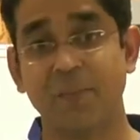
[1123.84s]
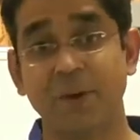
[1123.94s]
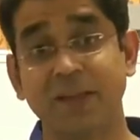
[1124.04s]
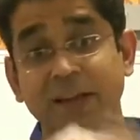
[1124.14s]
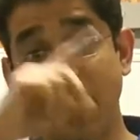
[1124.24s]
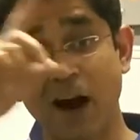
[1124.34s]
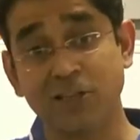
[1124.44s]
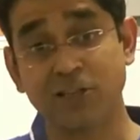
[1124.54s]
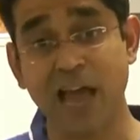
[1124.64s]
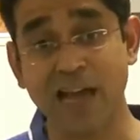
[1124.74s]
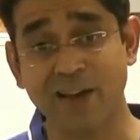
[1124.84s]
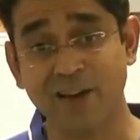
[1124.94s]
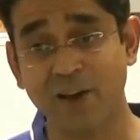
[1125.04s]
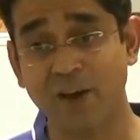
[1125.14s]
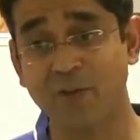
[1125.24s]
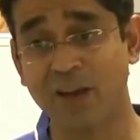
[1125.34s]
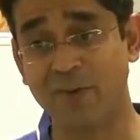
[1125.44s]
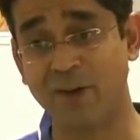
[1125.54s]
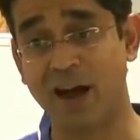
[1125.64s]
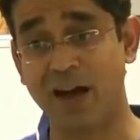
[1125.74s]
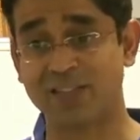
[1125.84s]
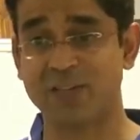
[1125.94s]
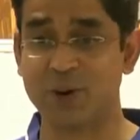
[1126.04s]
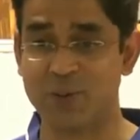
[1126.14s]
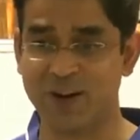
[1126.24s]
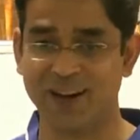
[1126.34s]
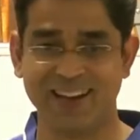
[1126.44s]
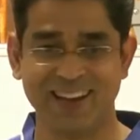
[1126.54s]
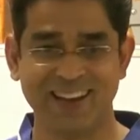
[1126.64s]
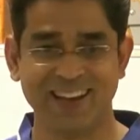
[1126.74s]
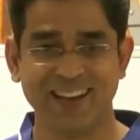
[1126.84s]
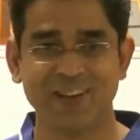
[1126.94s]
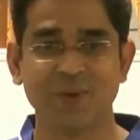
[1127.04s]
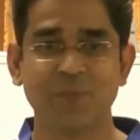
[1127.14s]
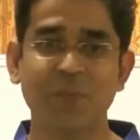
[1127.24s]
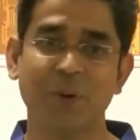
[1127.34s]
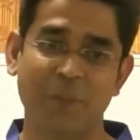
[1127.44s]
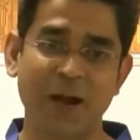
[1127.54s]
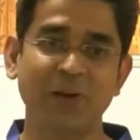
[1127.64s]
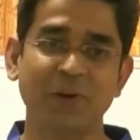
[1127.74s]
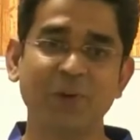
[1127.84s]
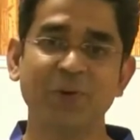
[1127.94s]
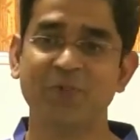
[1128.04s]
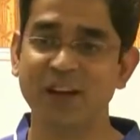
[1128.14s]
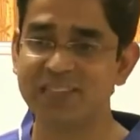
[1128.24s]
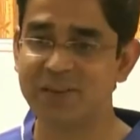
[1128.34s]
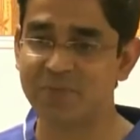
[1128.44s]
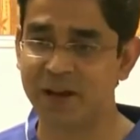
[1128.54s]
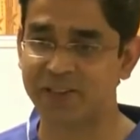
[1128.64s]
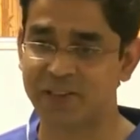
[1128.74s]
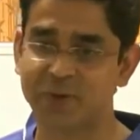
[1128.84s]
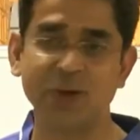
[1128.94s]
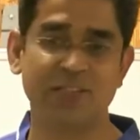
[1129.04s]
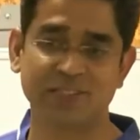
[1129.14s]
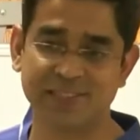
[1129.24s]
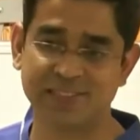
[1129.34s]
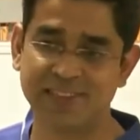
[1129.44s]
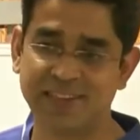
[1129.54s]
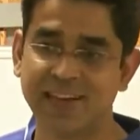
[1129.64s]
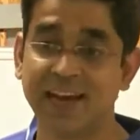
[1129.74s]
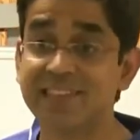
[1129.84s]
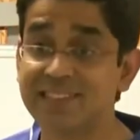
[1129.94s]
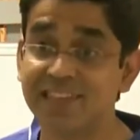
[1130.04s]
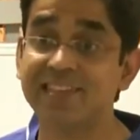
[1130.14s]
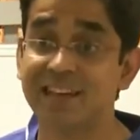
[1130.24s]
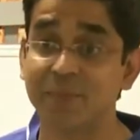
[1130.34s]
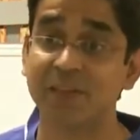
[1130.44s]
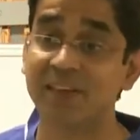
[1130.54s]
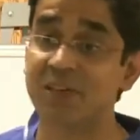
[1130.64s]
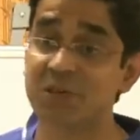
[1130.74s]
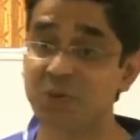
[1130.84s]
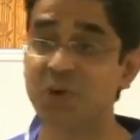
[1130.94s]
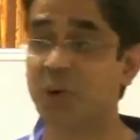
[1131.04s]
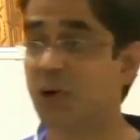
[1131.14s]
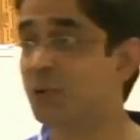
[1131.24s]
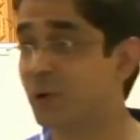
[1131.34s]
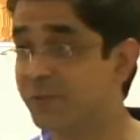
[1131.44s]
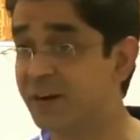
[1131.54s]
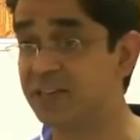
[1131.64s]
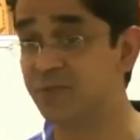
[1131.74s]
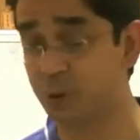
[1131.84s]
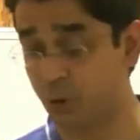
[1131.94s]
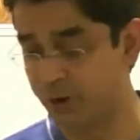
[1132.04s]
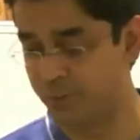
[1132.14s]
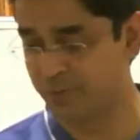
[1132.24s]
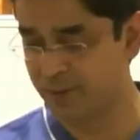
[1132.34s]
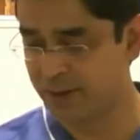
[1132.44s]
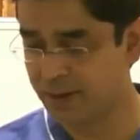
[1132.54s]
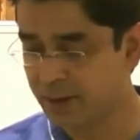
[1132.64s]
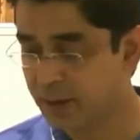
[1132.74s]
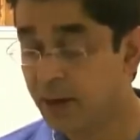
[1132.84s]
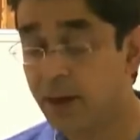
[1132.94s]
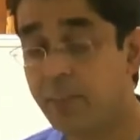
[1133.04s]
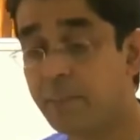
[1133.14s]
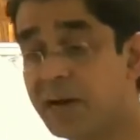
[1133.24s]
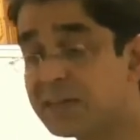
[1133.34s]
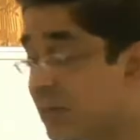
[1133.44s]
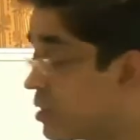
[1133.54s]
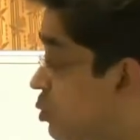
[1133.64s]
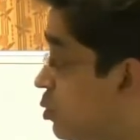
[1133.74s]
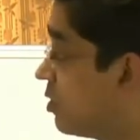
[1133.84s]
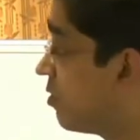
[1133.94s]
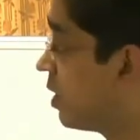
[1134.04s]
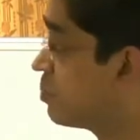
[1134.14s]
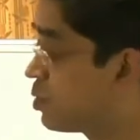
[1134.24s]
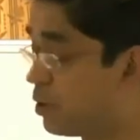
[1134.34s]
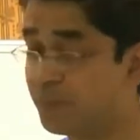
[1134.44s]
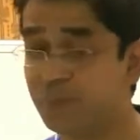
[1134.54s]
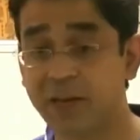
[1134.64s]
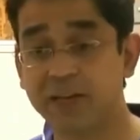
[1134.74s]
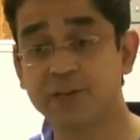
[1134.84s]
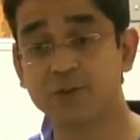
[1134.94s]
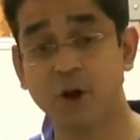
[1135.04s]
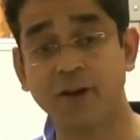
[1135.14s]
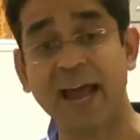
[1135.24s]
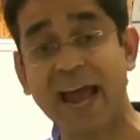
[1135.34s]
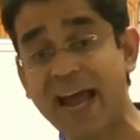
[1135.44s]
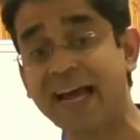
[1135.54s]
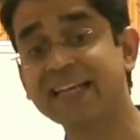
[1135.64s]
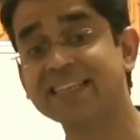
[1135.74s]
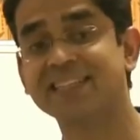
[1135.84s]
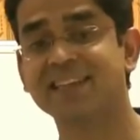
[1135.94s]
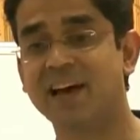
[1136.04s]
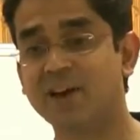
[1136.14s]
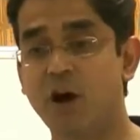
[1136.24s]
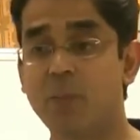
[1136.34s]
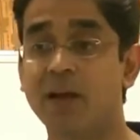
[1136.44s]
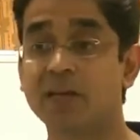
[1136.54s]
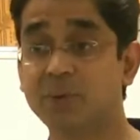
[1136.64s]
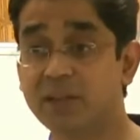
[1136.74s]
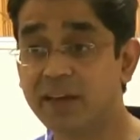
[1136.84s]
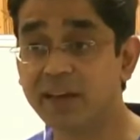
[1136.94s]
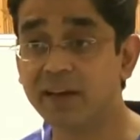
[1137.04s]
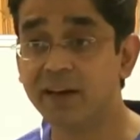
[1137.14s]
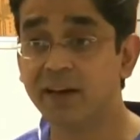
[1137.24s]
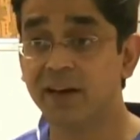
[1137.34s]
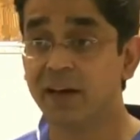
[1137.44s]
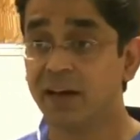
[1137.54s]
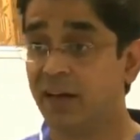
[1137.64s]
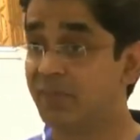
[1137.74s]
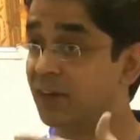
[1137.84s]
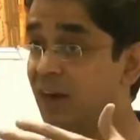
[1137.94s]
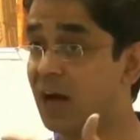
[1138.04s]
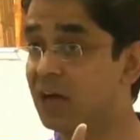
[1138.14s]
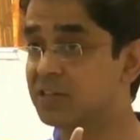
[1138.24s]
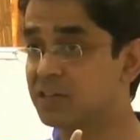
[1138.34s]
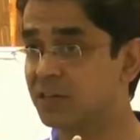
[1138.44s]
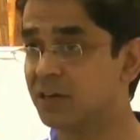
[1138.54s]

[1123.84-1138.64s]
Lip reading: But the large sac will have a large seroma. So be prepared to face embarrassing questions. That's still something that you would want to address if you could. Mesh extrusion and rupture. It is not as uncommon as we think. If the large